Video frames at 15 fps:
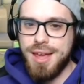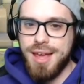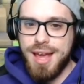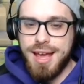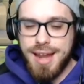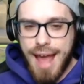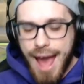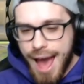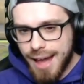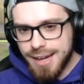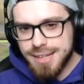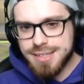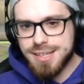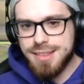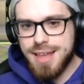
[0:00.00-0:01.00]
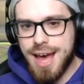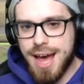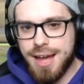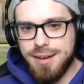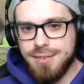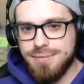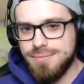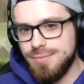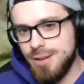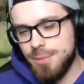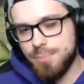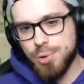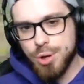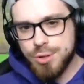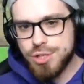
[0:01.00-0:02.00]
And adding to that,
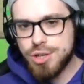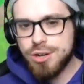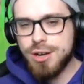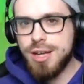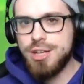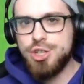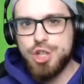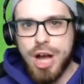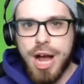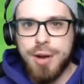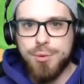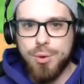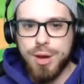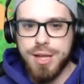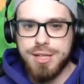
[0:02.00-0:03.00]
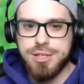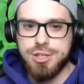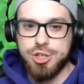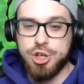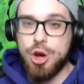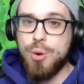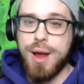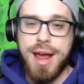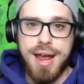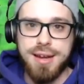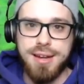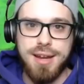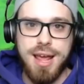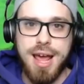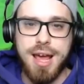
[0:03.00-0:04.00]
Brewster and gyroids go hand
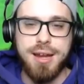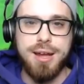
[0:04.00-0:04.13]
in hand.